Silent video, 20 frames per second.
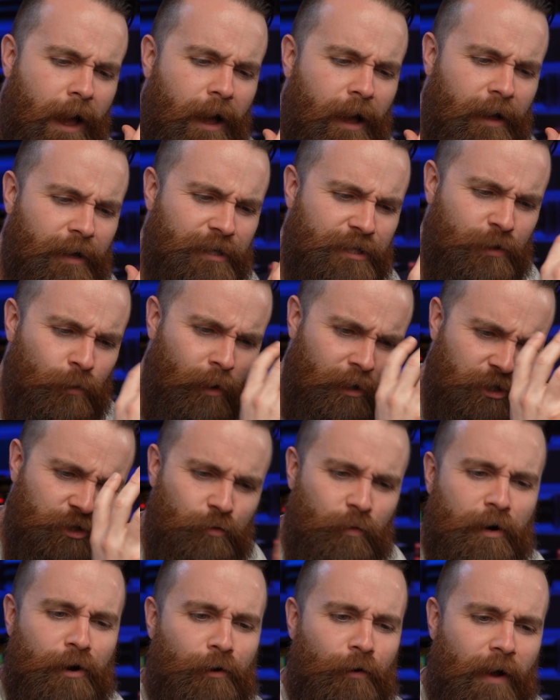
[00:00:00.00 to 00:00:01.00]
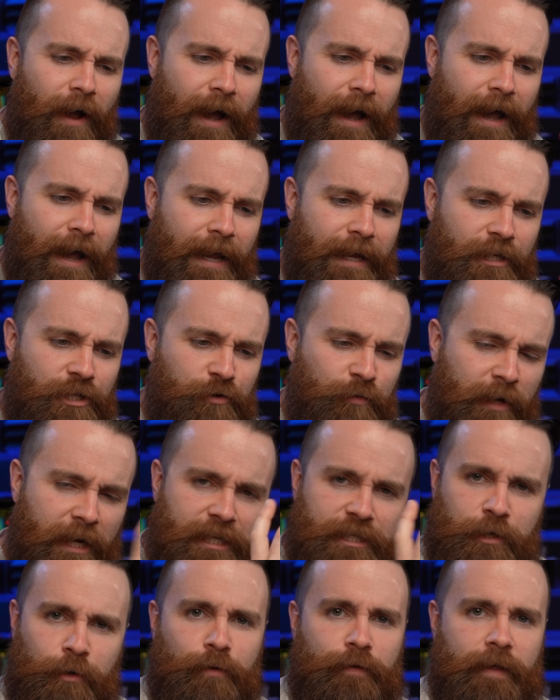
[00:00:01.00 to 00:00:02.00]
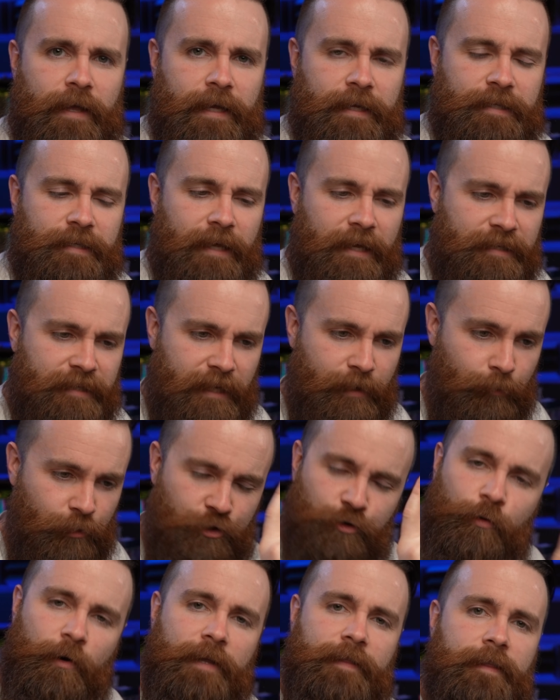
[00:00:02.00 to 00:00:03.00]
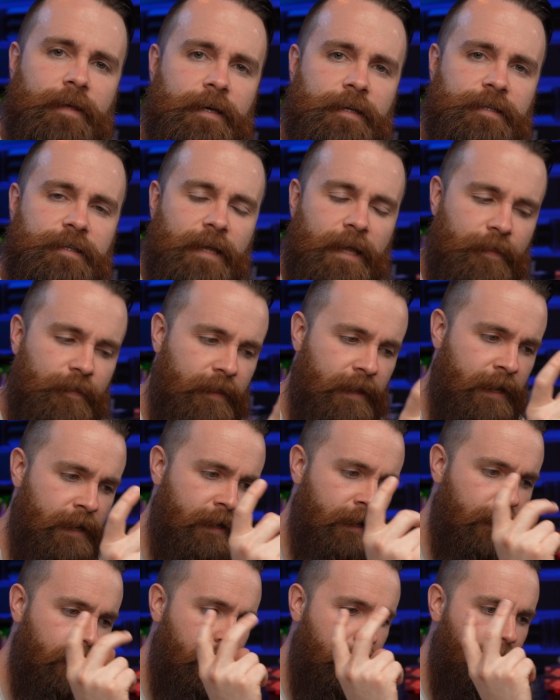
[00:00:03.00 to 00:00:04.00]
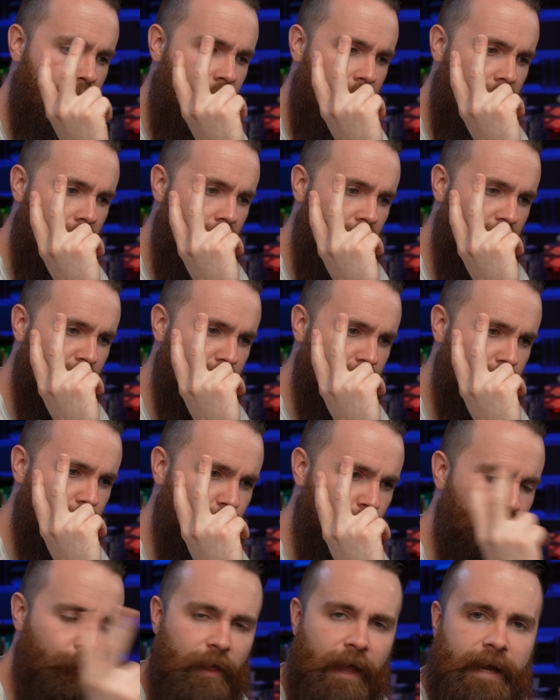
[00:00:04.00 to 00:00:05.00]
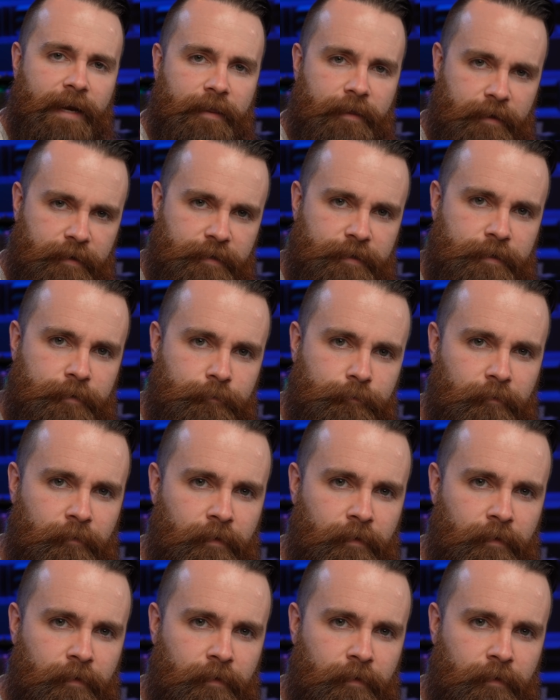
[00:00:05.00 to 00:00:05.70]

Uh, so on Twitter, I tweeted two things. I said, retweet this and then uh, reply to this.